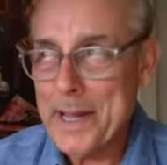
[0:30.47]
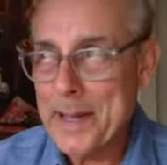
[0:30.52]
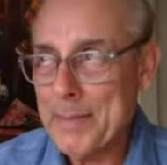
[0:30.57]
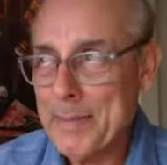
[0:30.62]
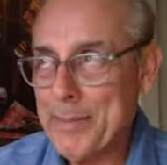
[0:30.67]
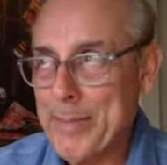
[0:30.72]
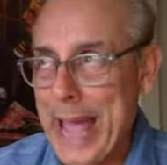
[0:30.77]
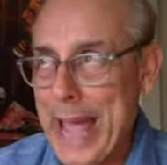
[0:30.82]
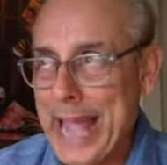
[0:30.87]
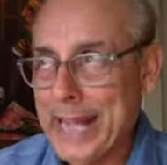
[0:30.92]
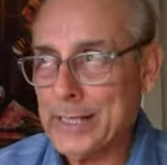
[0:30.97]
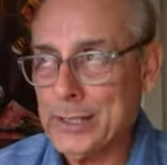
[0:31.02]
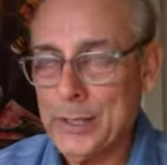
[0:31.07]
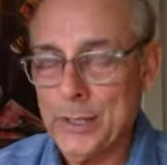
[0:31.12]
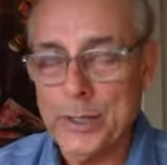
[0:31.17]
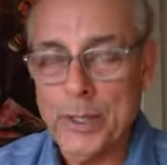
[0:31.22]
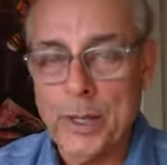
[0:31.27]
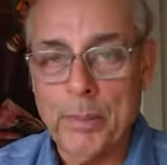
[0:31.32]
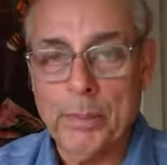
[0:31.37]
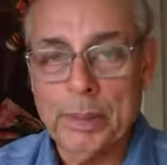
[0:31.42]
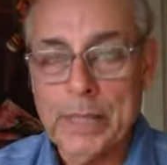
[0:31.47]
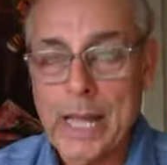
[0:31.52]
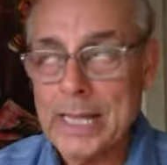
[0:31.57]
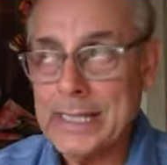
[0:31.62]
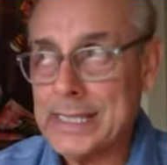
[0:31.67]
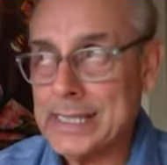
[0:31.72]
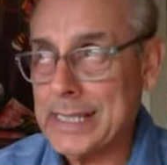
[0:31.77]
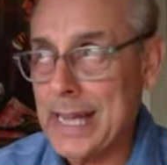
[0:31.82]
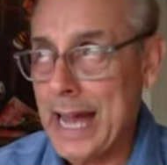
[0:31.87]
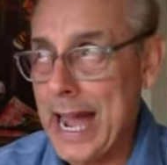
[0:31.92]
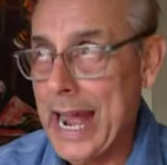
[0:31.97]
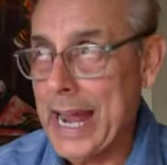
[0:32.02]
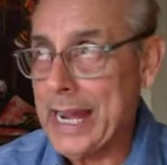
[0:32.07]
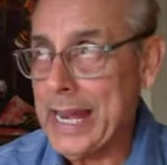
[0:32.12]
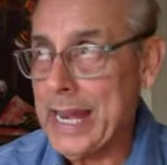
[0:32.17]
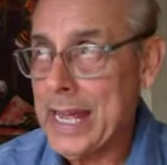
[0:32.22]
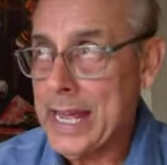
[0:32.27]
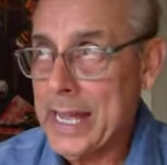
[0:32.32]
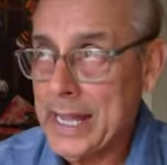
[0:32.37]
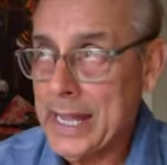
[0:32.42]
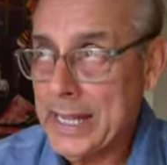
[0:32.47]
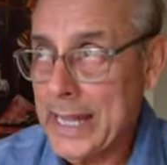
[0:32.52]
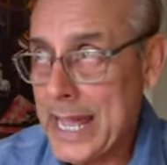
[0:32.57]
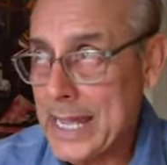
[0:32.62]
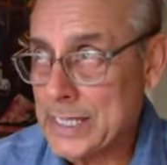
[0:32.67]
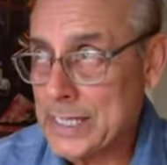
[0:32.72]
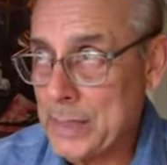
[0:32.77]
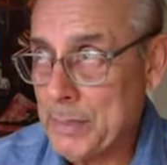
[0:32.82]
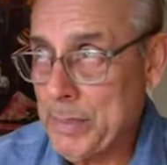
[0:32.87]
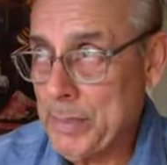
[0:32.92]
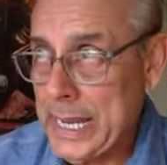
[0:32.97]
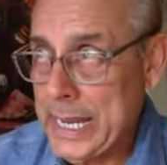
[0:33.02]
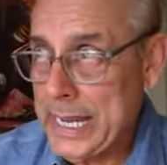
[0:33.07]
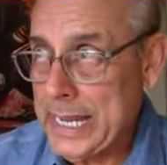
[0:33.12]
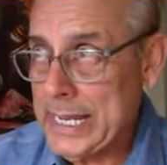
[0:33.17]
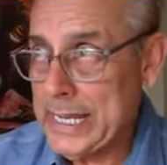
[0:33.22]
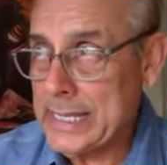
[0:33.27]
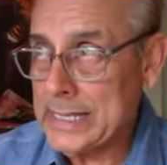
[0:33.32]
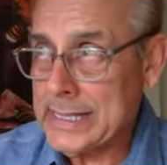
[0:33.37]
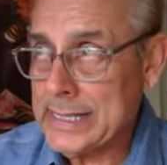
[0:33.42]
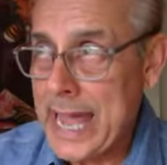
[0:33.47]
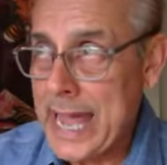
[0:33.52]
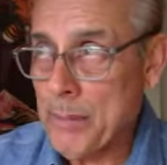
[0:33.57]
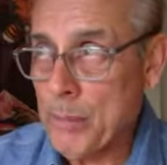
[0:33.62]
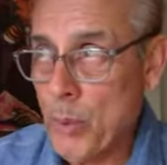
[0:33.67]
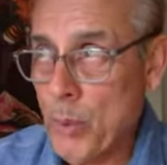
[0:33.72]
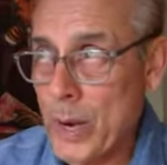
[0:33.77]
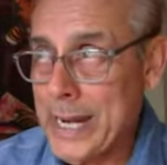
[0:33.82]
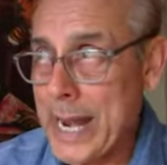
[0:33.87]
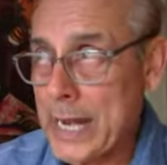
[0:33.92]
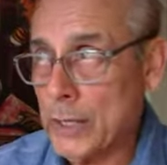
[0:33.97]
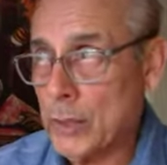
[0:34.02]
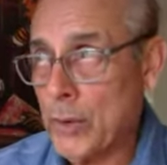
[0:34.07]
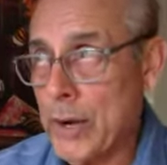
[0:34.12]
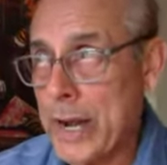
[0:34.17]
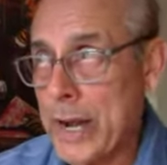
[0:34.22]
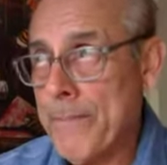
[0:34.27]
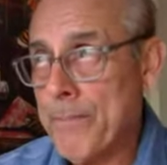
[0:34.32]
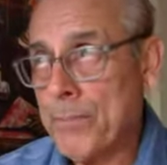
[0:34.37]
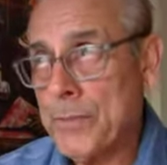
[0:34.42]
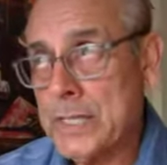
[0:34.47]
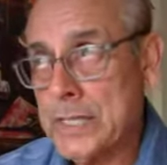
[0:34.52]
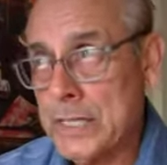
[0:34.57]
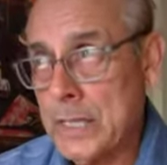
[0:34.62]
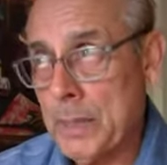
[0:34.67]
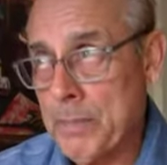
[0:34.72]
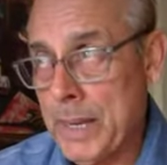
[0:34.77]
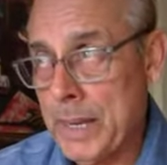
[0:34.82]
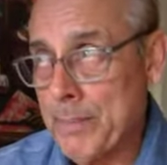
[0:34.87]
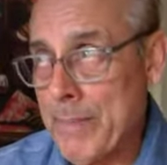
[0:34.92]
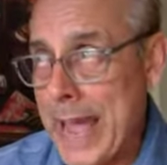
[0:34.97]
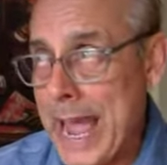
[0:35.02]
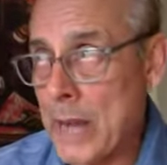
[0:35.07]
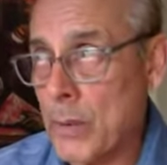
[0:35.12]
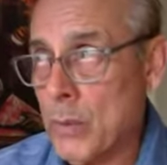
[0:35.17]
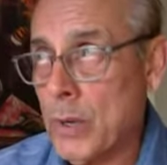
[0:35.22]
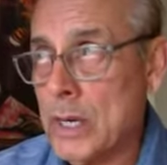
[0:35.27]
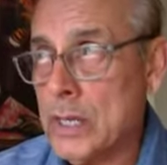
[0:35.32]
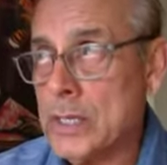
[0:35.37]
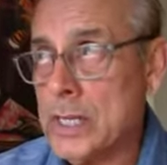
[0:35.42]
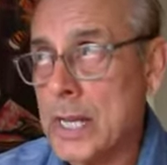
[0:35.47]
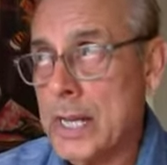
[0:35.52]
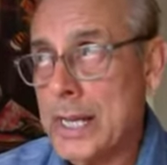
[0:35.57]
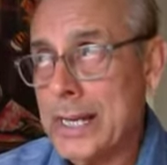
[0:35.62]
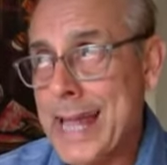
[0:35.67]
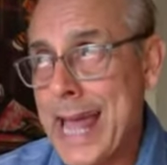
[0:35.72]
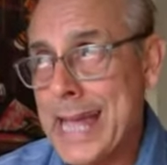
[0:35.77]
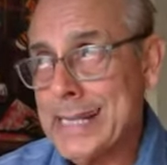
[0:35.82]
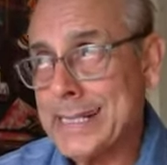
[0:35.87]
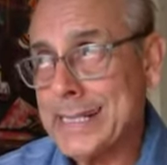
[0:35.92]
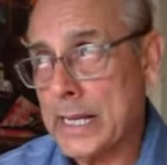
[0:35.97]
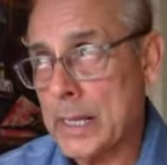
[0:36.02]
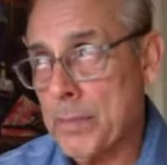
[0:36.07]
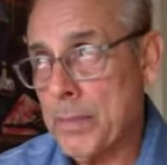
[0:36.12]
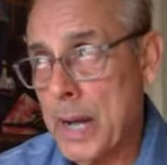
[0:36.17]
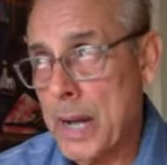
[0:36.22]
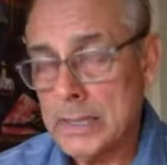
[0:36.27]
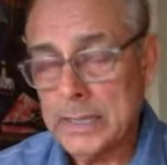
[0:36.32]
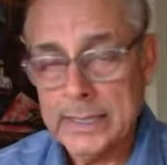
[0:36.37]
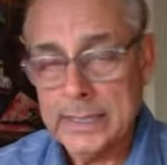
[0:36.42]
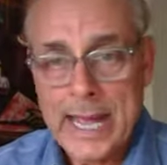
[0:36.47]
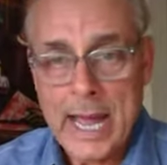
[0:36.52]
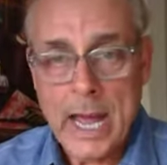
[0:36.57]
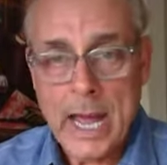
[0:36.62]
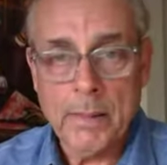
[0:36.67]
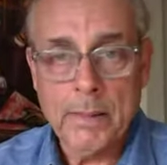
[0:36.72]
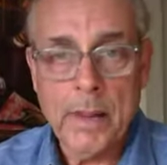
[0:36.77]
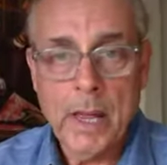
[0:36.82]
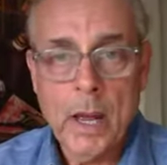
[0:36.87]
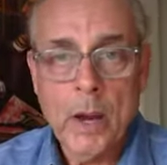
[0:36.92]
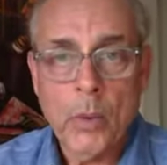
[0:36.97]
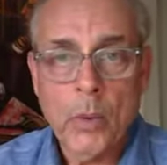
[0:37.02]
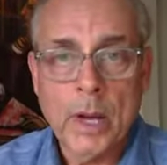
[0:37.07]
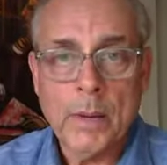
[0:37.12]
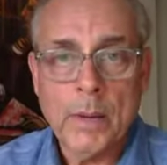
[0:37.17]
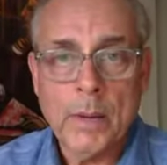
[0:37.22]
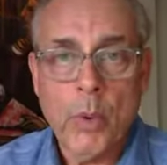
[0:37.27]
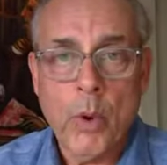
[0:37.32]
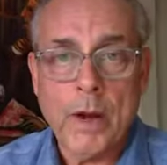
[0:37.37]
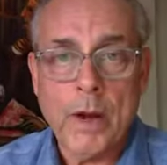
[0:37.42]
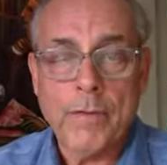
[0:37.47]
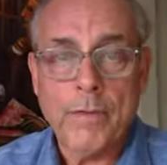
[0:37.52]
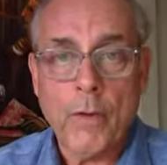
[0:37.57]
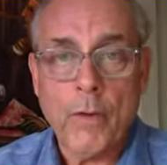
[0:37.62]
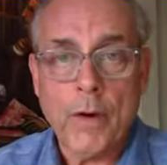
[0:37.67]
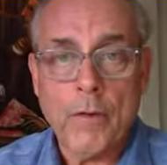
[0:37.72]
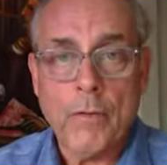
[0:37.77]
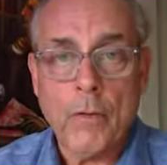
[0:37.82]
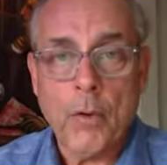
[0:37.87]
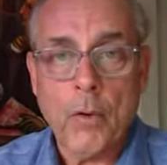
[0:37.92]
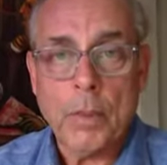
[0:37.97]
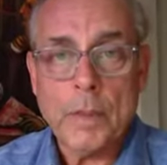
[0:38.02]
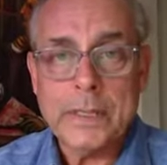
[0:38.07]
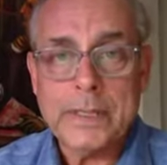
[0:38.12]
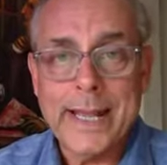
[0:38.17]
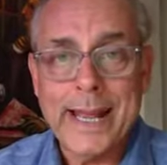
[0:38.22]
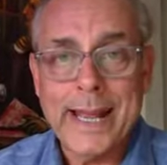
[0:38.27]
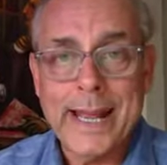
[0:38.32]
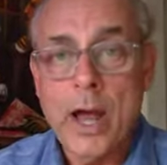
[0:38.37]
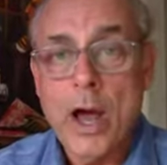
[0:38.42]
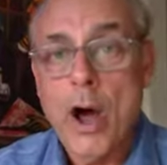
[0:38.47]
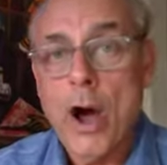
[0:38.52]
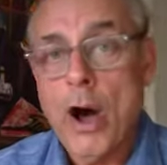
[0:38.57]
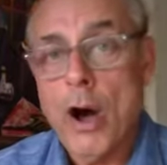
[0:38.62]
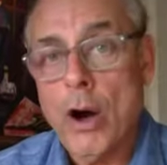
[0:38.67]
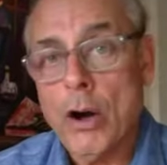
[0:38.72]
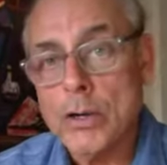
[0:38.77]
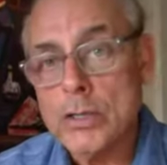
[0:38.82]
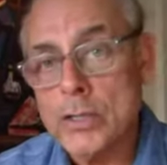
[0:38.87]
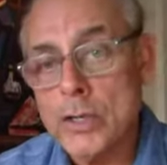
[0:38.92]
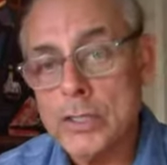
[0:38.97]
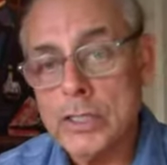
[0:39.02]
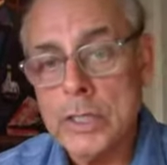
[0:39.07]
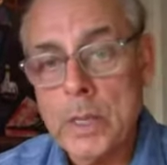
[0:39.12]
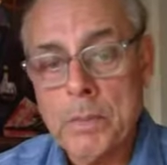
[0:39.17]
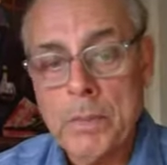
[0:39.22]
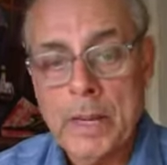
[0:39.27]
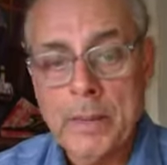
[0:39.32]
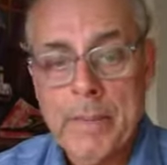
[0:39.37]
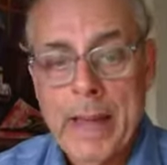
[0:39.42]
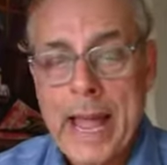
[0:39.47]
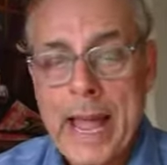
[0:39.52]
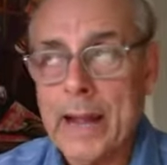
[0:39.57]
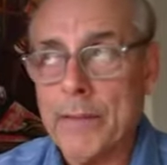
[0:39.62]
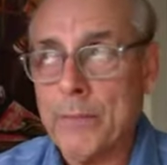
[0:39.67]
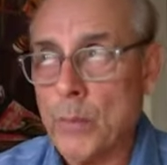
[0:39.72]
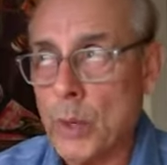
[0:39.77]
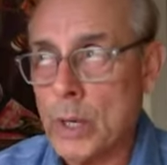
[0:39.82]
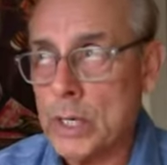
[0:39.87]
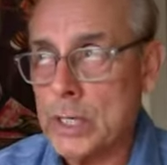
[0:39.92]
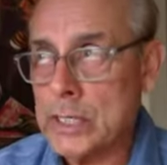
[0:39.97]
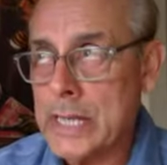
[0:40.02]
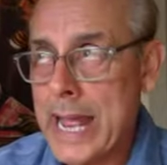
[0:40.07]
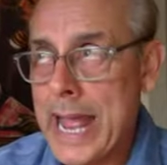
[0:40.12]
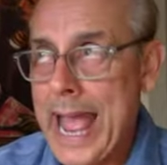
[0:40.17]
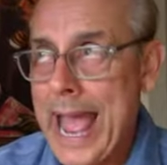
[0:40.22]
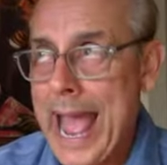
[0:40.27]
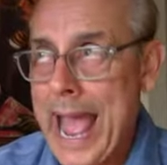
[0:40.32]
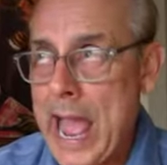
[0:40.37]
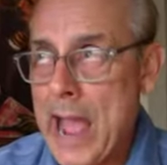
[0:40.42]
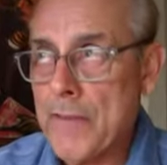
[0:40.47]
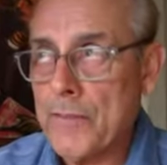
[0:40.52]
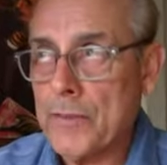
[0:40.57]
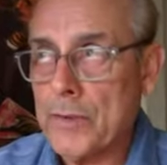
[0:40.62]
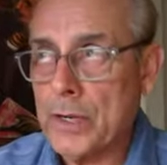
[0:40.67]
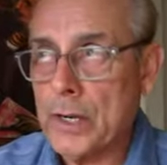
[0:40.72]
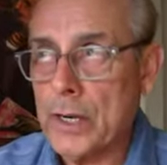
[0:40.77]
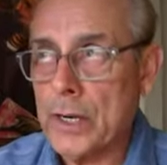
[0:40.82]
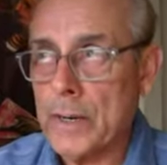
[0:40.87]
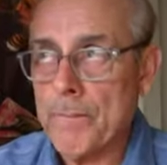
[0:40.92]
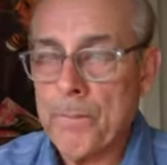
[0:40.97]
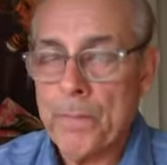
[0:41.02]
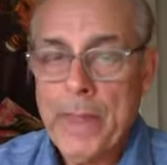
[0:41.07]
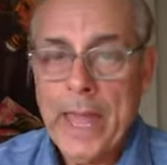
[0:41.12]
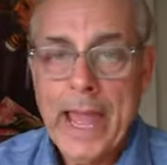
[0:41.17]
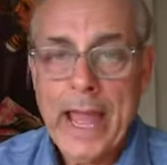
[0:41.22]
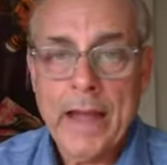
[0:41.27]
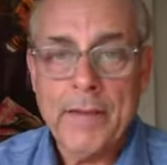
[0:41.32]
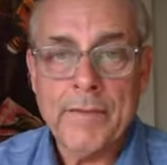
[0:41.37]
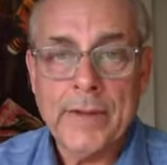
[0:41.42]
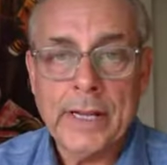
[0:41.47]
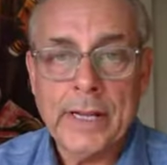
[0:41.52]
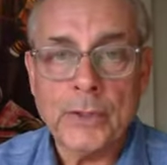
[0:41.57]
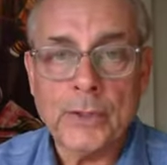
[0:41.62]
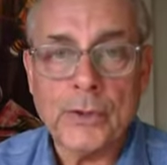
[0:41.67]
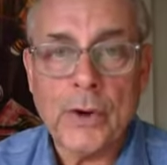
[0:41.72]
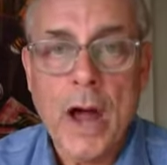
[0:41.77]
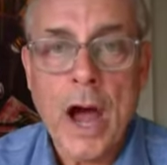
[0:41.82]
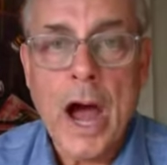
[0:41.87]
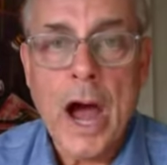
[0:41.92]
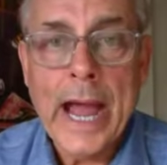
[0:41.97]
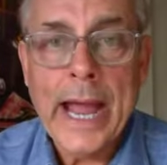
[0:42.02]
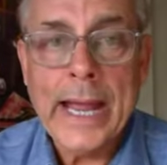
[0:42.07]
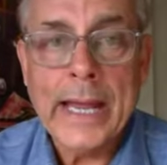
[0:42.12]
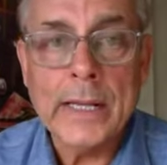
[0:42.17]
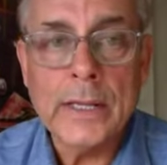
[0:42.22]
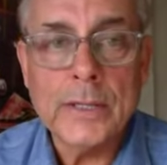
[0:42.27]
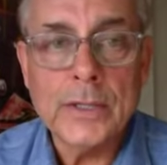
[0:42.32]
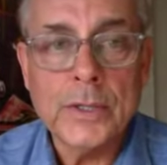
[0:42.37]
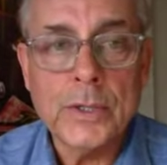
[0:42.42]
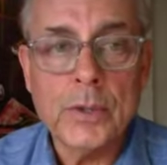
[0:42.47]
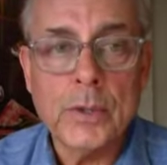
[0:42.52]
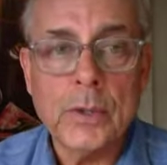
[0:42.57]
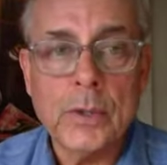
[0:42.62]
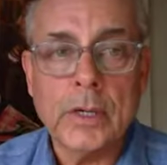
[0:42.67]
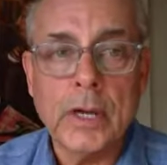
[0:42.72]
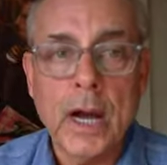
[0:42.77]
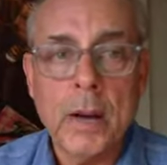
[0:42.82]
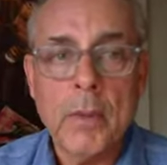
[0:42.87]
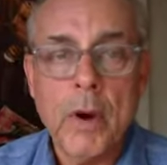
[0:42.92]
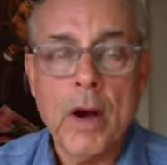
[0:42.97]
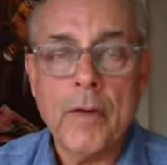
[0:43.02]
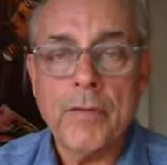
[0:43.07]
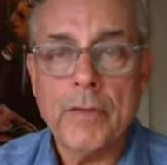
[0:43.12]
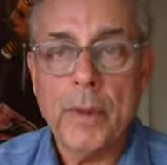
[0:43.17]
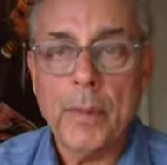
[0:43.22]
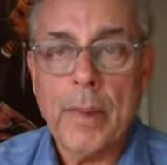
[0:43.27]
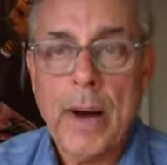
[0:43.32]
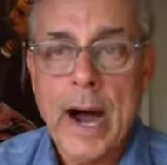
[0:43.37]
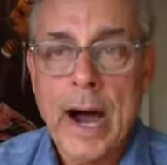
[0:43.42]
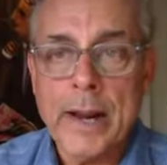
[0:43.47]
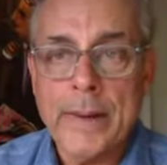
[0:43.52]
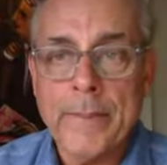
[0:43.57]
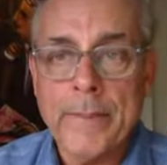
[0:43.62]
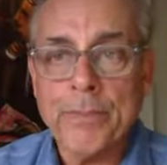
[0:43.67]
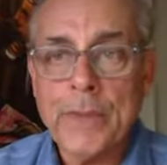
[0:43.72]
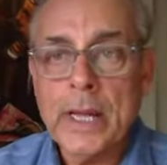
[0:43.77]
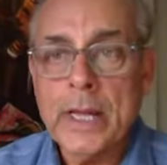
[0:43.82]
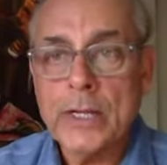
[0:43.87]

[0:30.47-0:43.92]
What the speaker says: back to the plus side. S&P is down 0.83, slipping backwards. NASDAQ composite down 1.44%, also slipping backwards after having tried to come off the bottom.